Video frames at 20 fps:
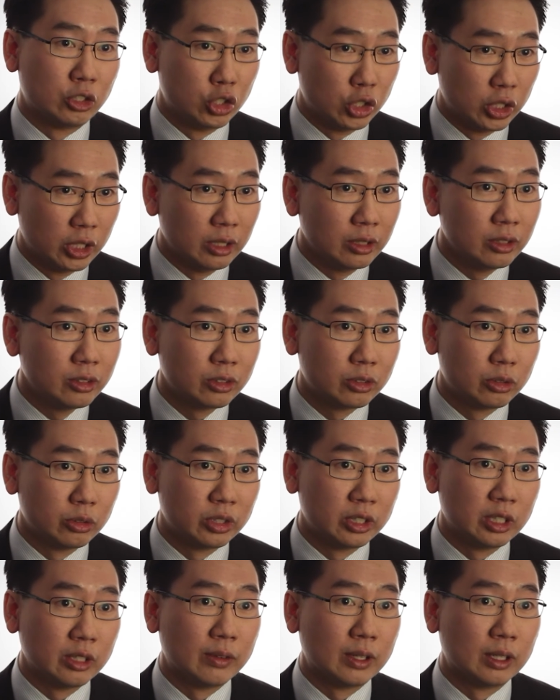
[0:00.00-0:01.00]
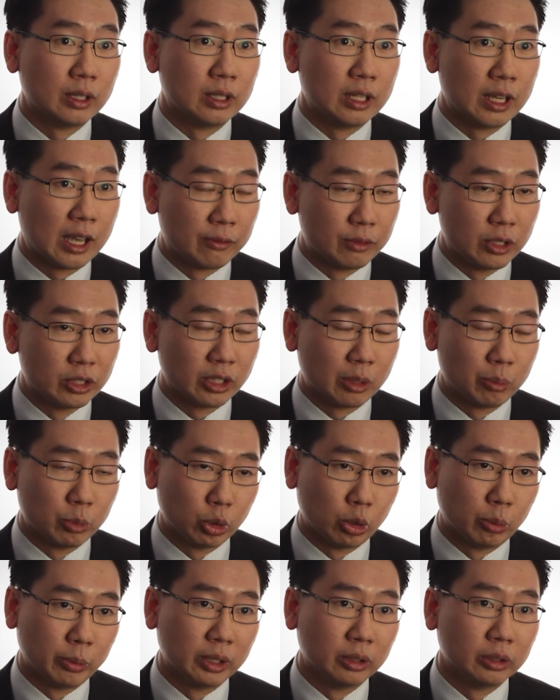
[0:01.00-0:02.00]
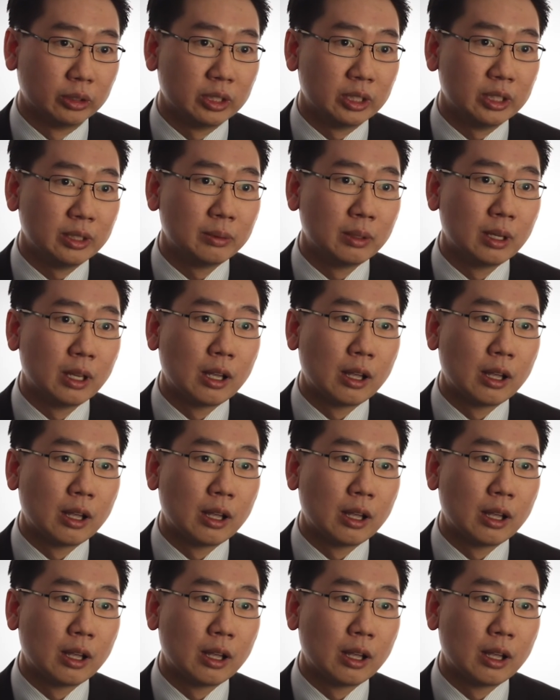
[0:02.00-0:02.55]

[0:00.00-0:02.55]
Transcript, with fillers: genes to see whether they have this abnormality.